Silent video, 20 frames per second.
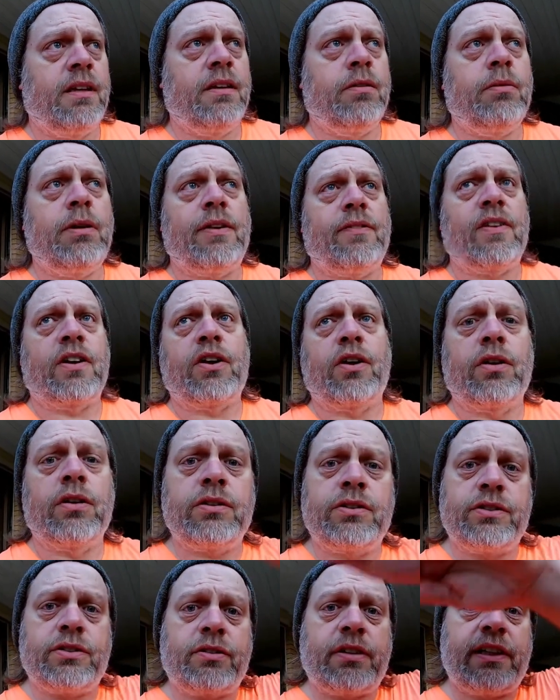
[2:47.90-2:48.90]
We have a
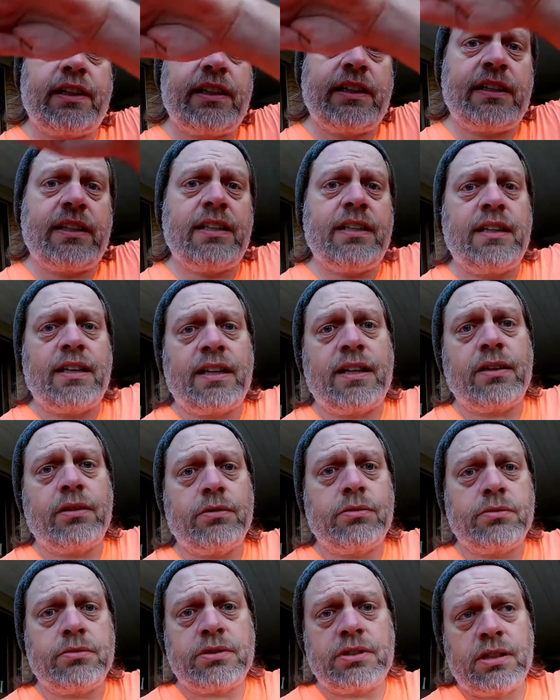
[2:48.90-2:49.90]
curtain drain that
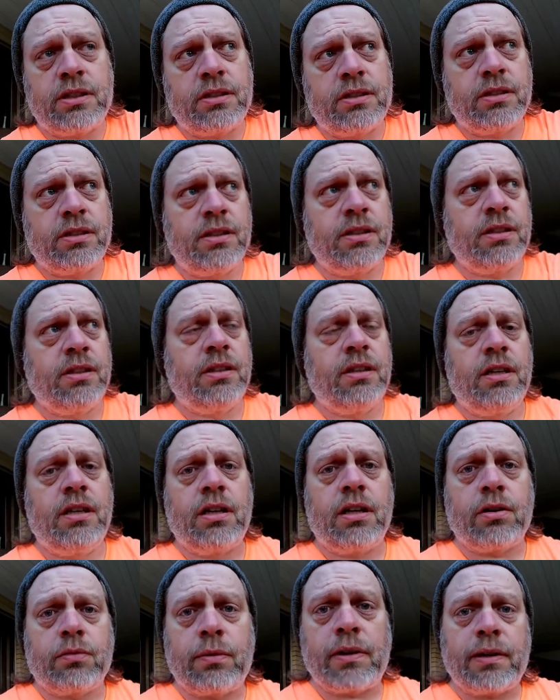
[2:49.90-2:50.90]
goes
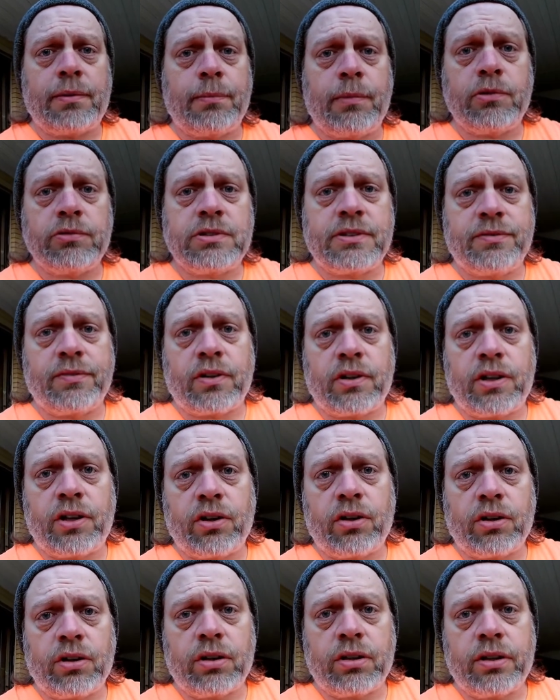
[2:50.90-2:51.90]
around most of our
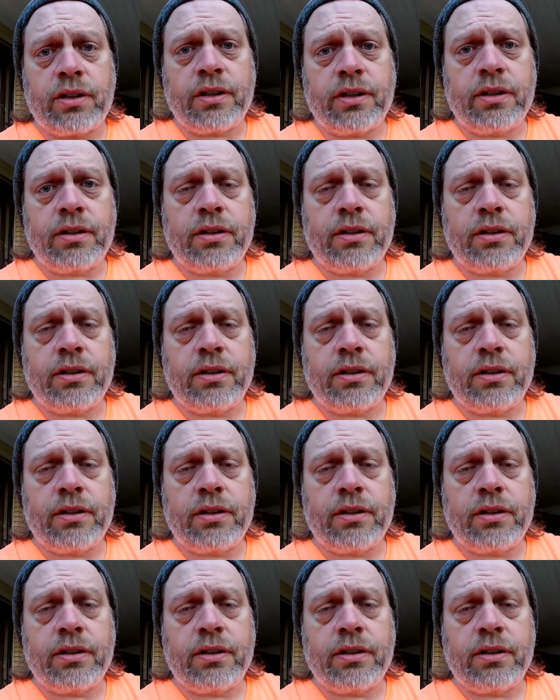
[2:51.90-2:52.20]
yard.